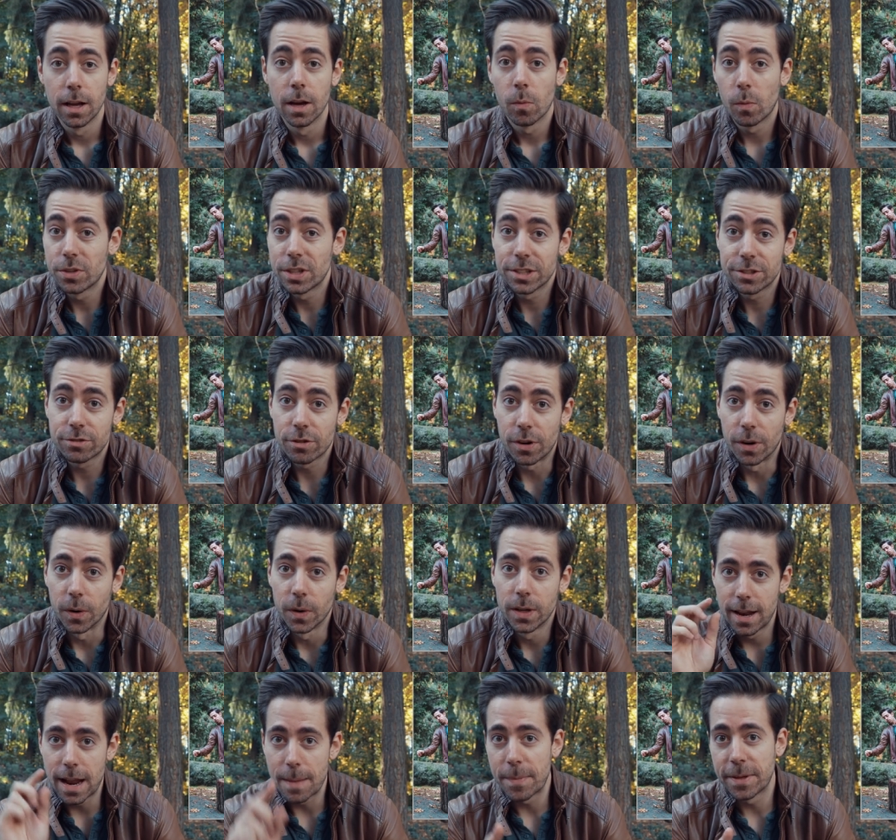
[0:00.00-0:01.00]
Which is true.
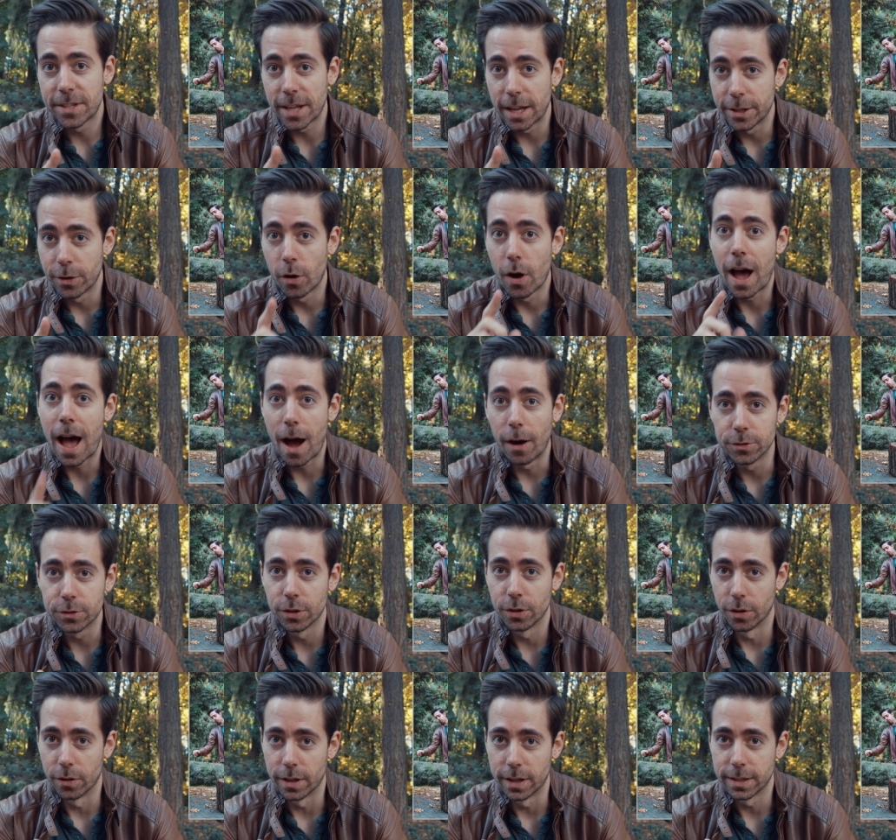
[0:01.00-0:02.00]
Let me tell you how
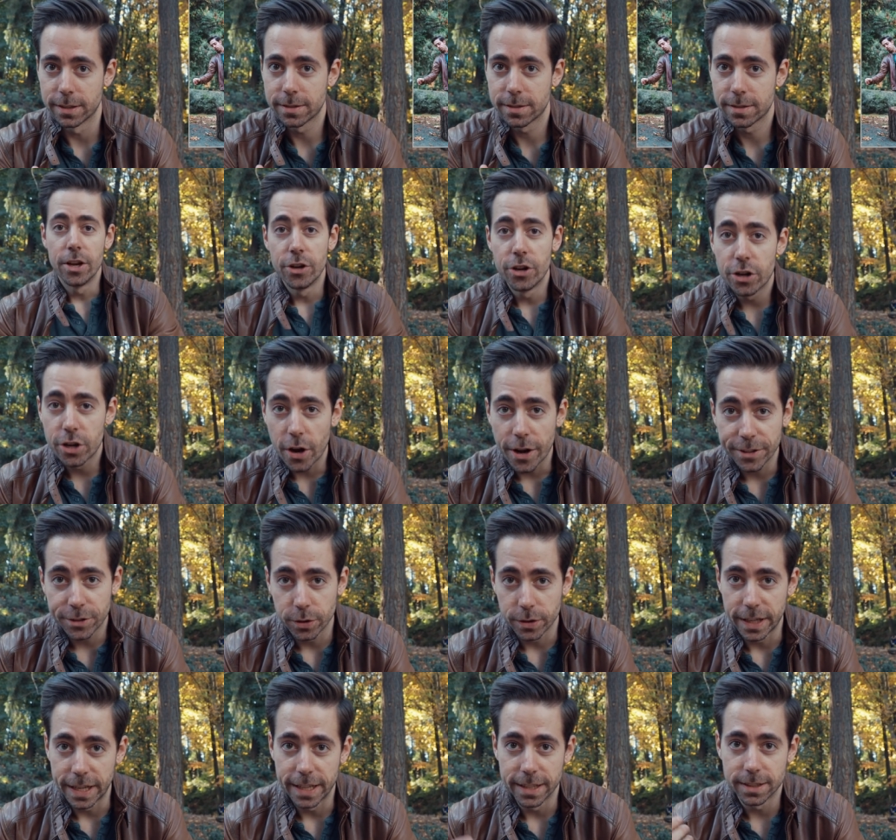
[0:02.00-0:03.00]
to do this. You're going
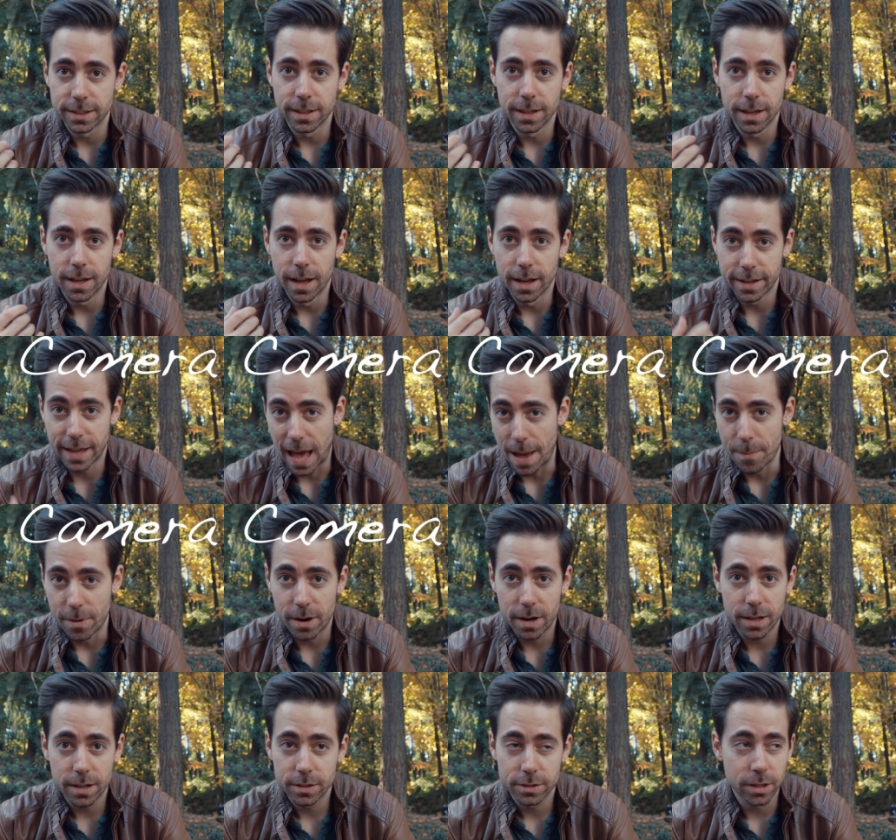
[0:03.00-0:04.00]
to need a
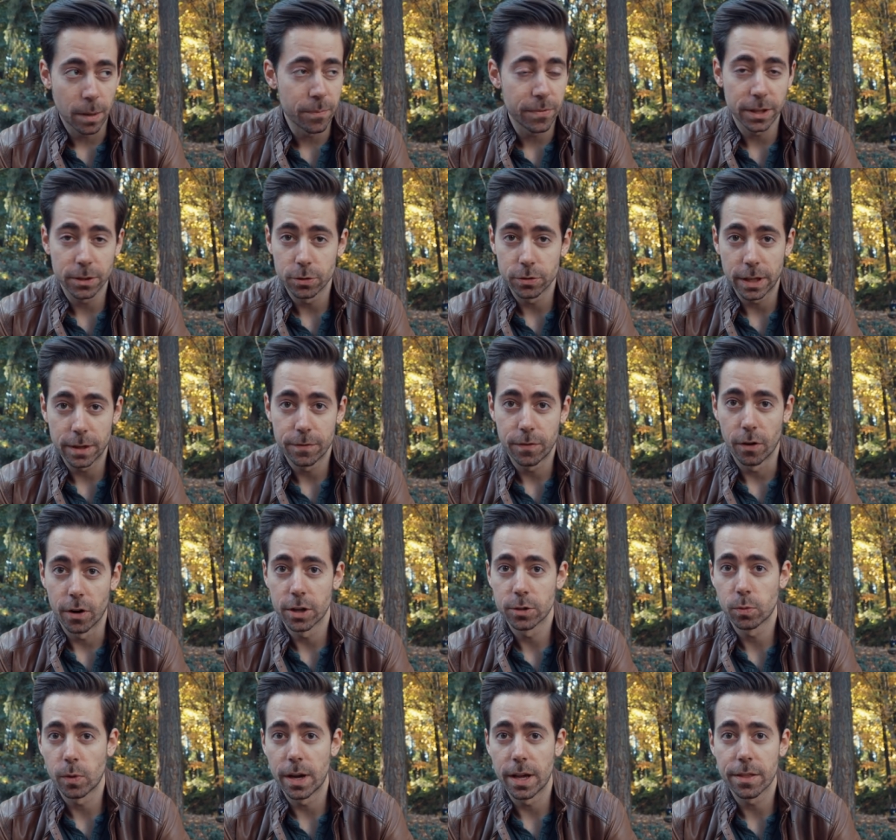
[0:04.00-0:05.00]
camera or something to take
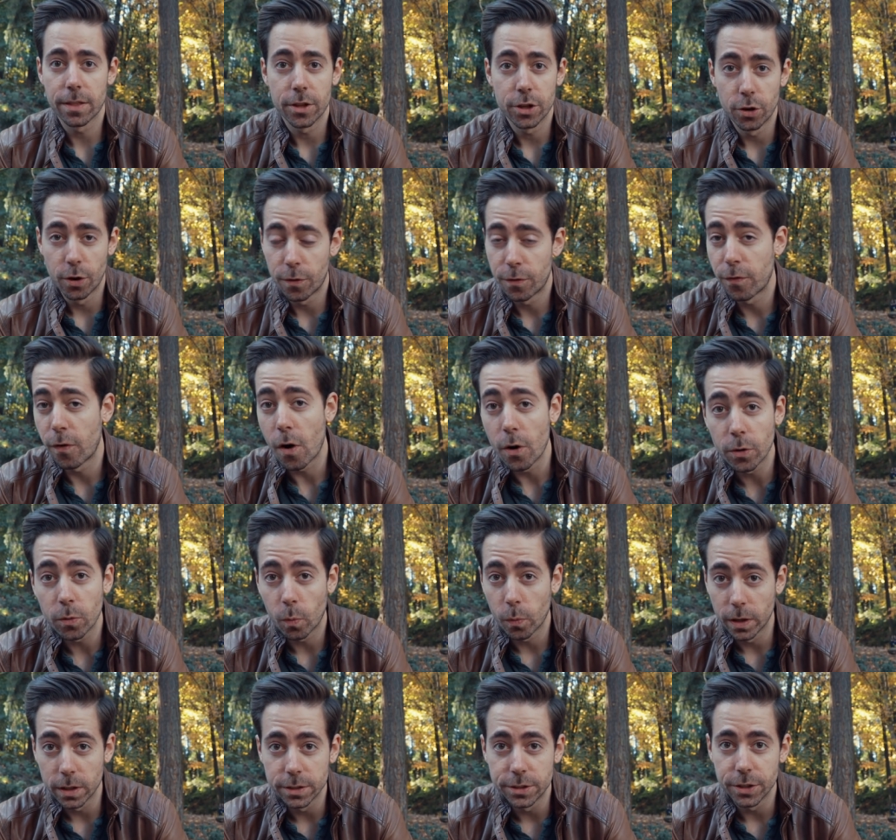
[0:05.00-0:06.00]
photos with. Your phone
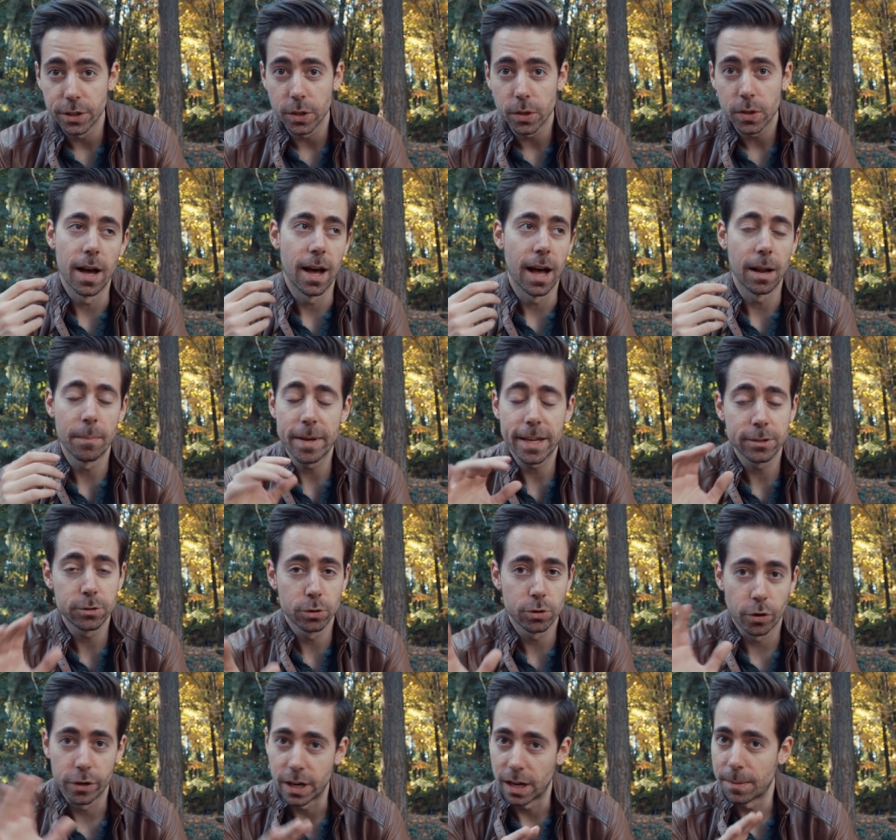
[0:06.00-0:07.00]
will do. I'll make a
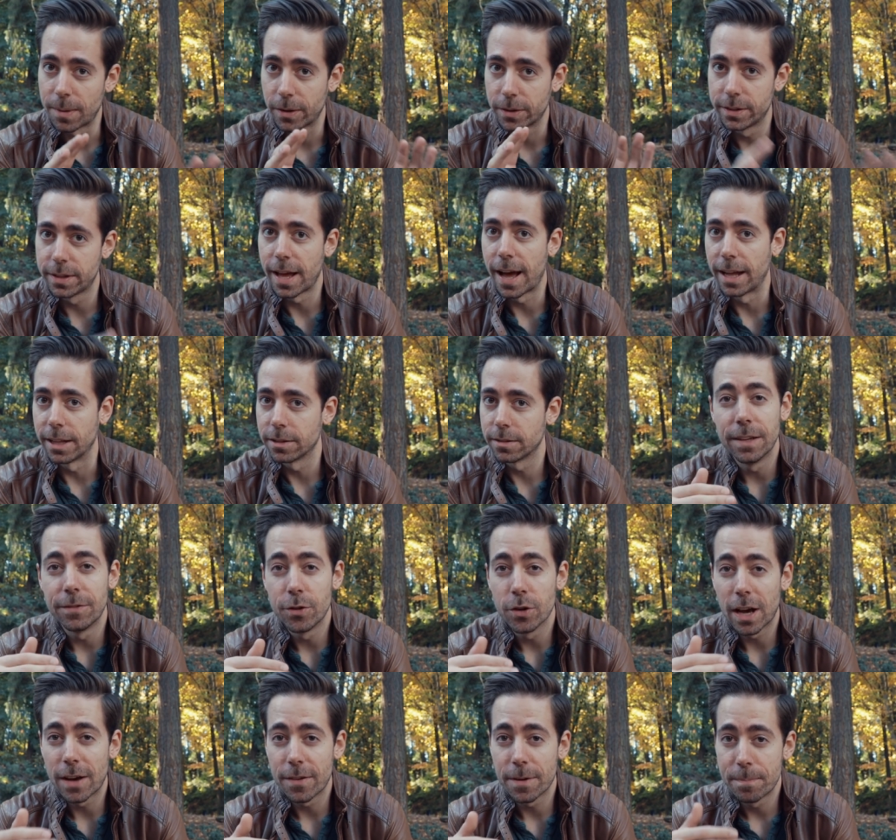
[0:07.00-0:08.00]
tutorial about that. If
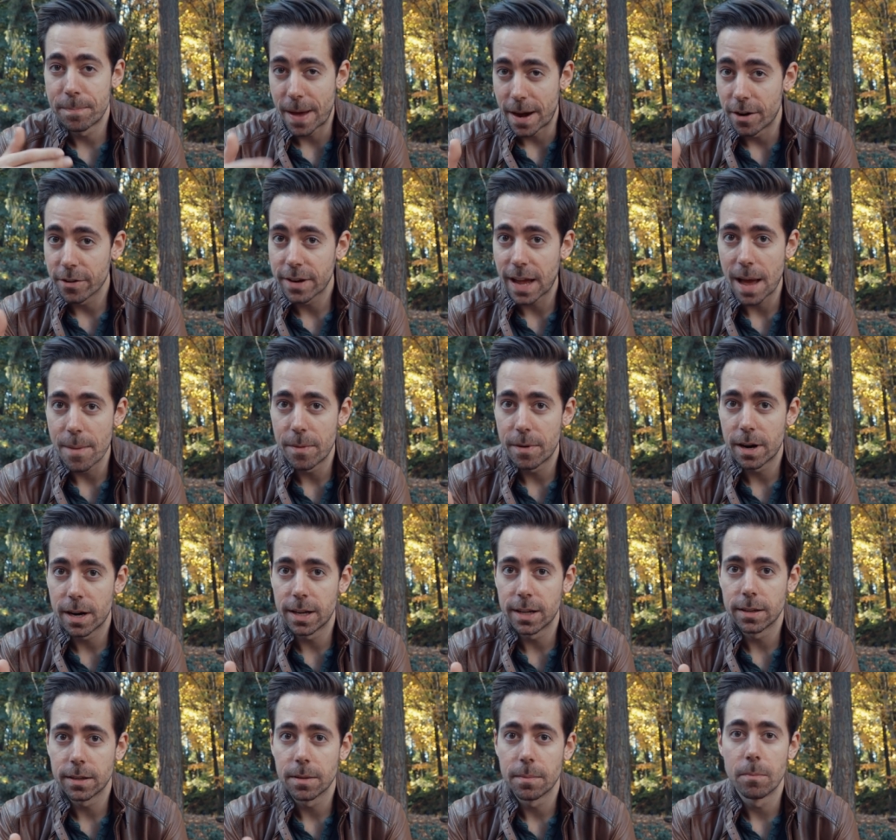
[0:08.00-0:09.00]
you have a better
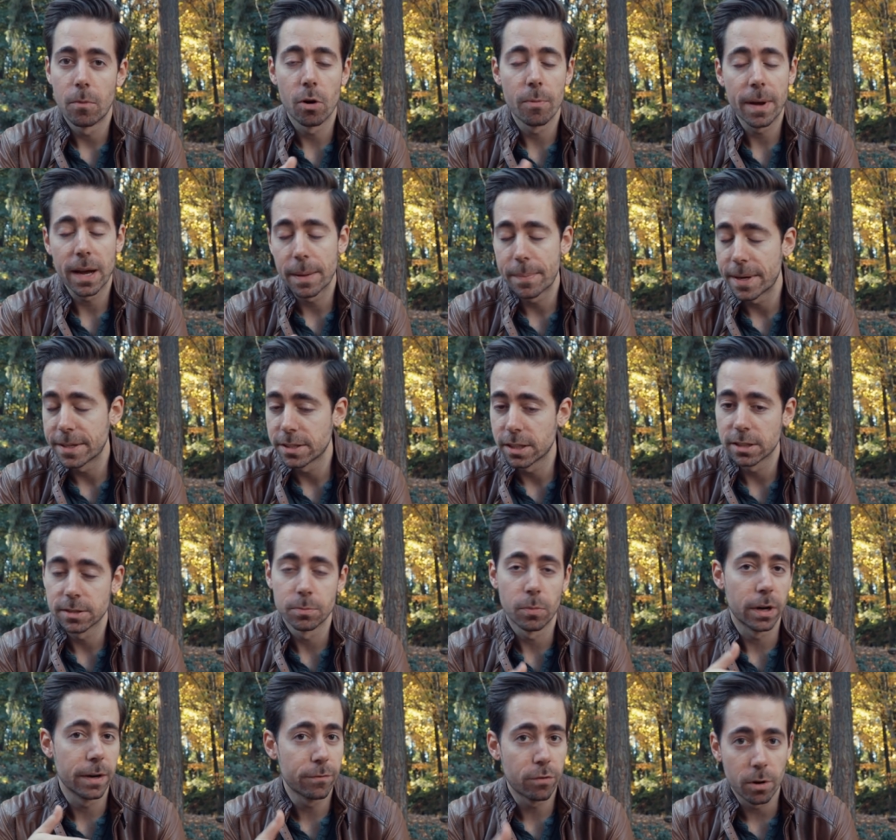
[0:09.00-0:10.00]
camera, more megapixels,
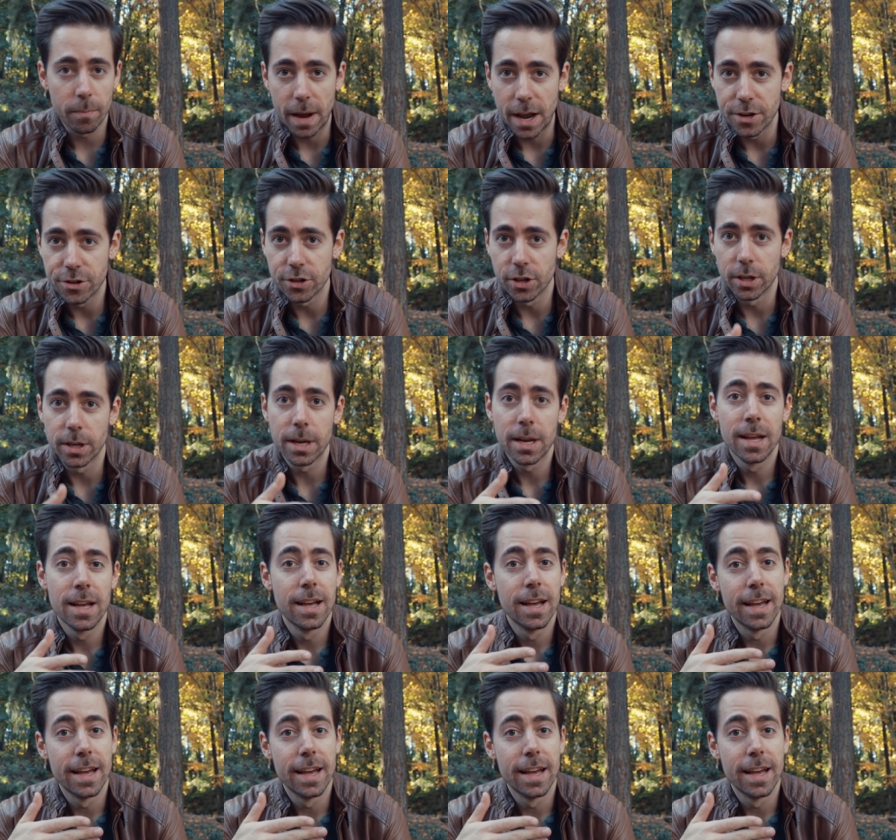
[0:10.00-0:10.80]
more information,